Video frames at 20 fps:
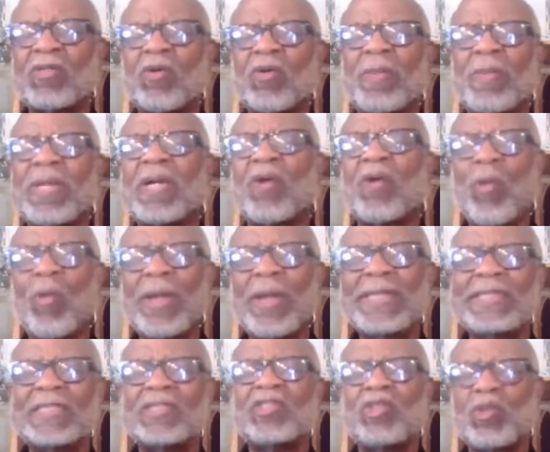don't make her
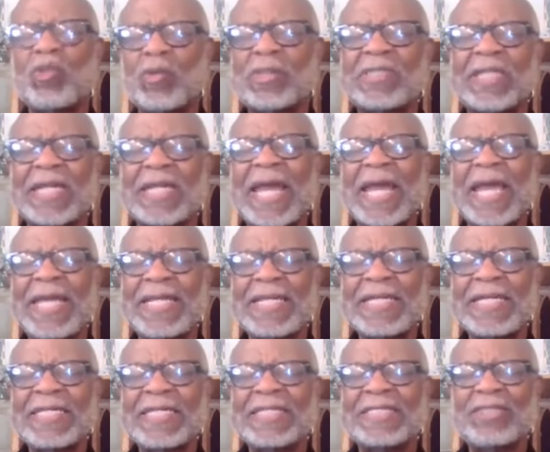wait. Just do it tonight.
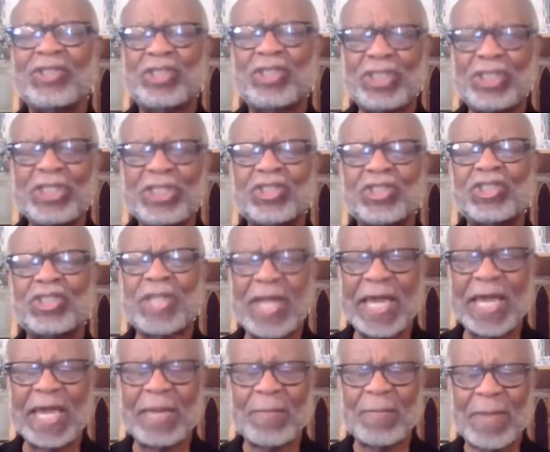In Jesus'
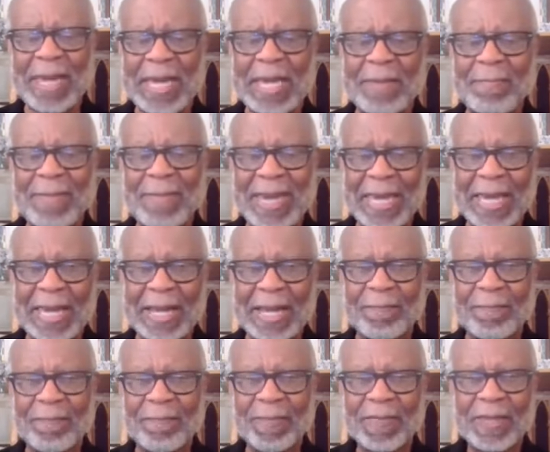name,
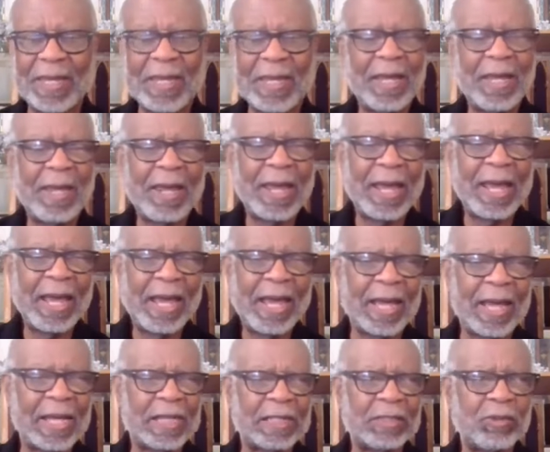amen.
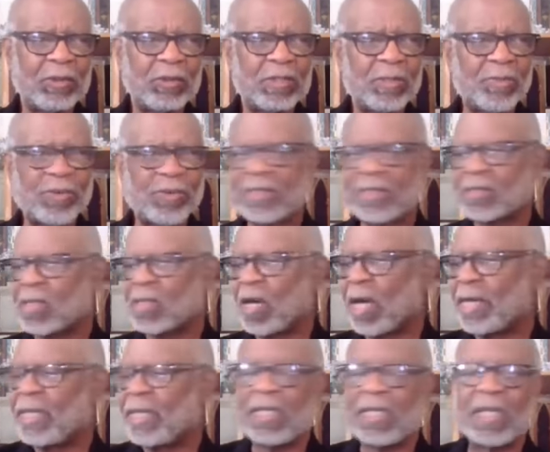Hallelujah. Praise
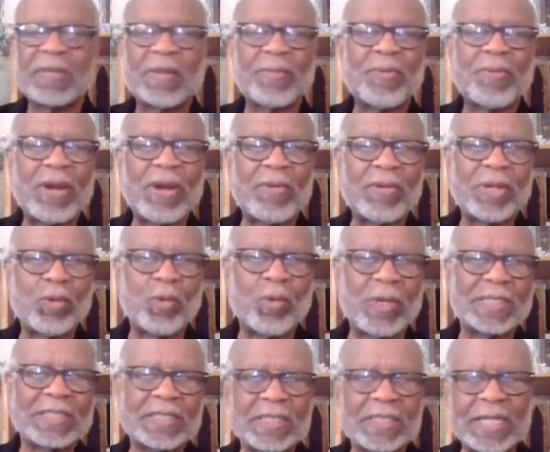God. Any other prayer
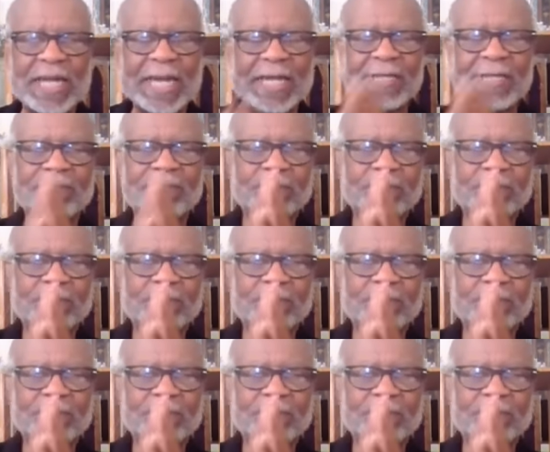requests tonight?